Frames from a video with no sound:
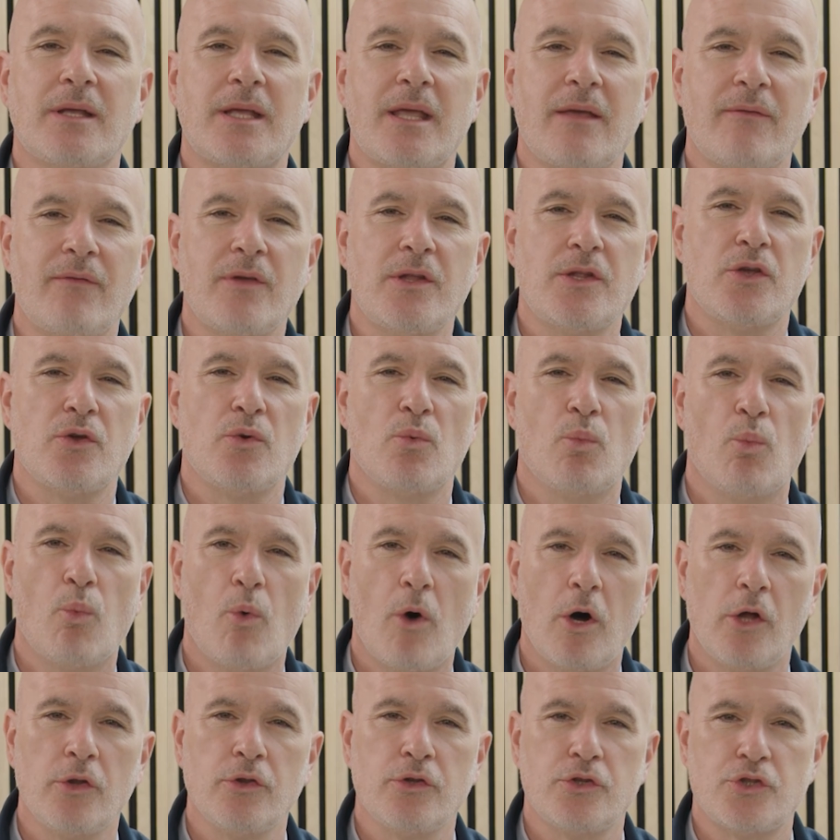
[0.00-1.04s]
giving you
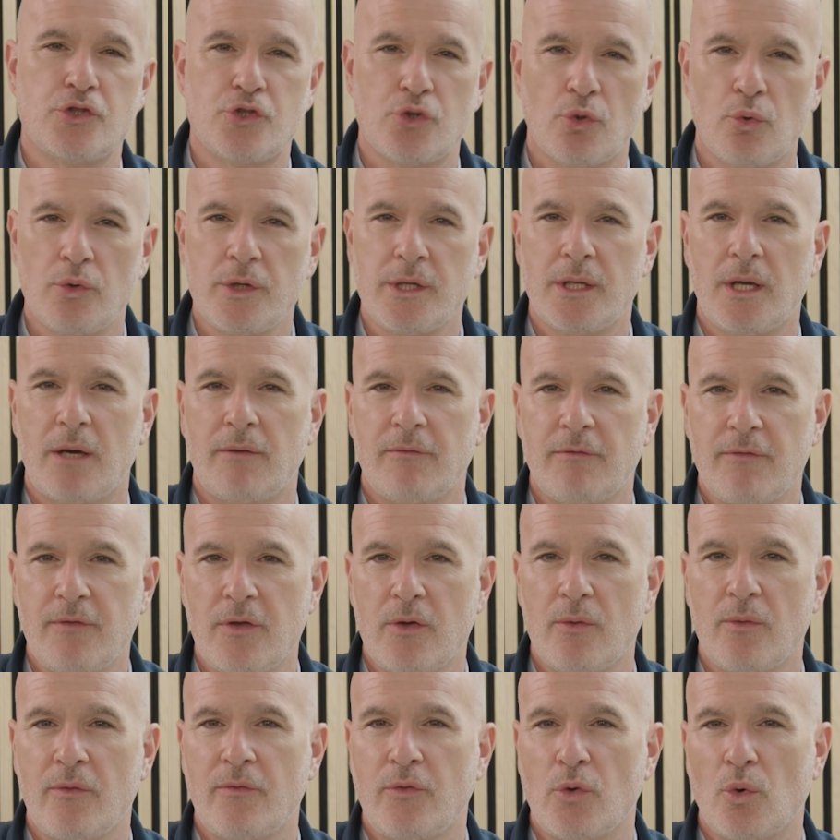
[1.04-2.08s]
one joined up
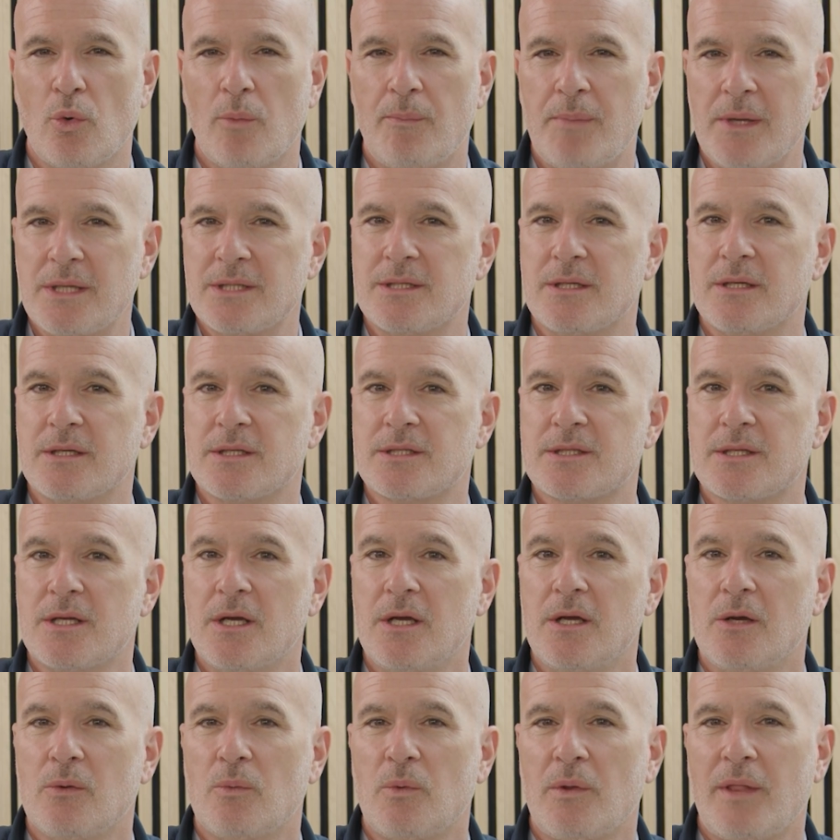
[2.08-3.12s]
view of your business
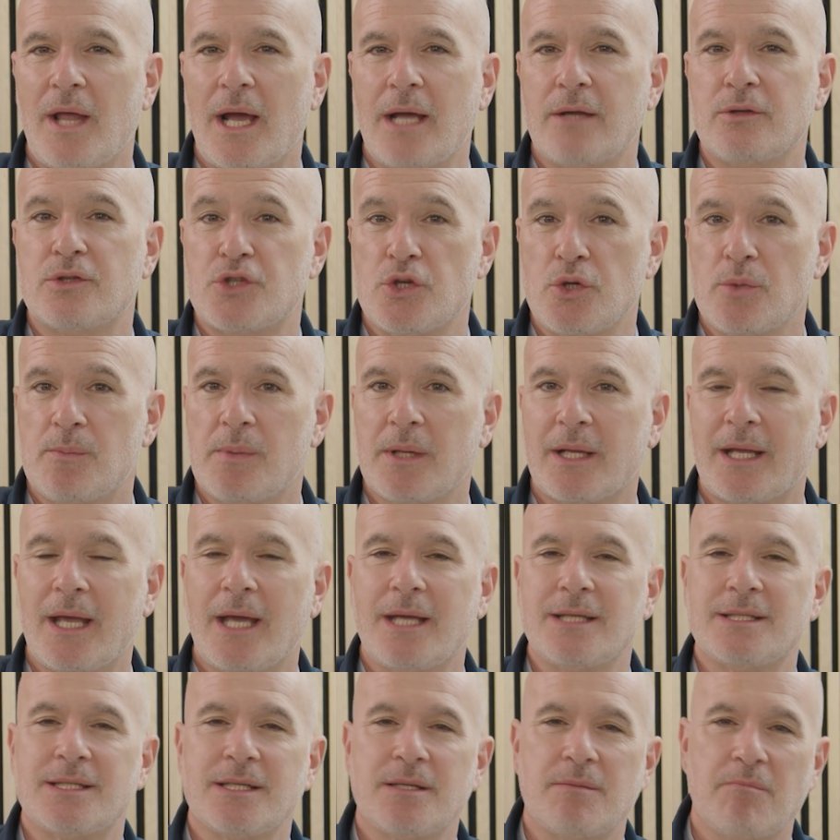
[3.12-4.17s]
without
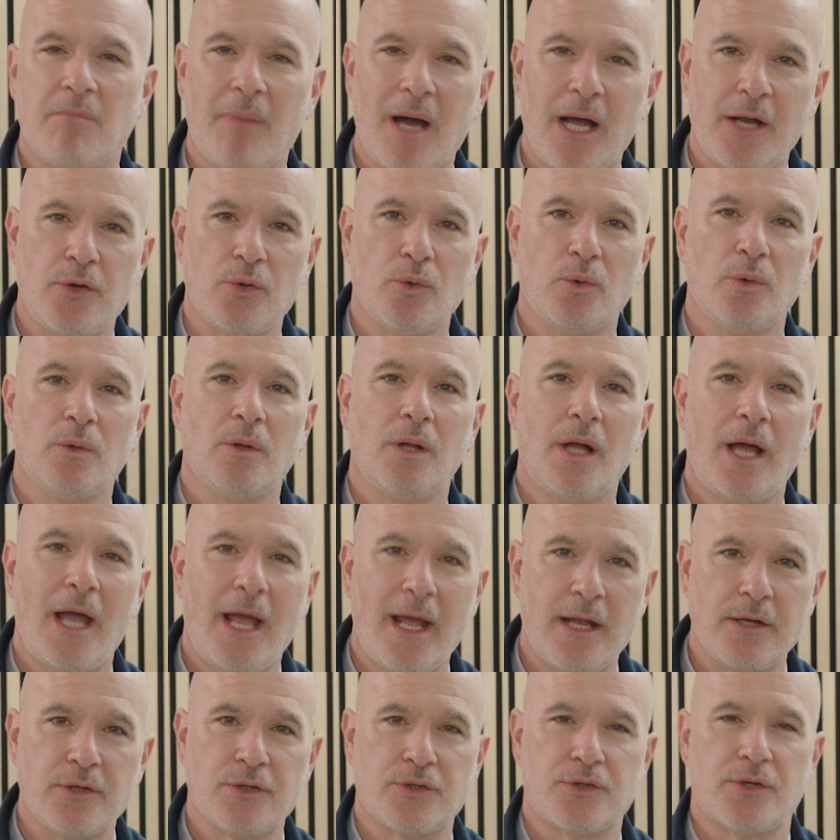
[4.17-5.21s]
duplicated manual
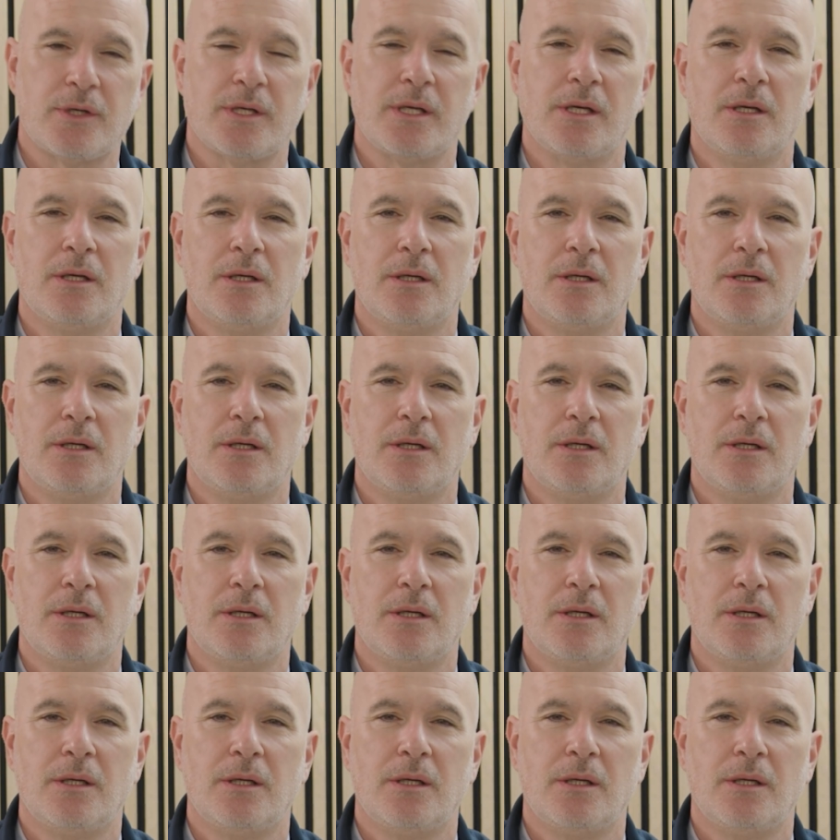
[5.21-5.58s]
entry.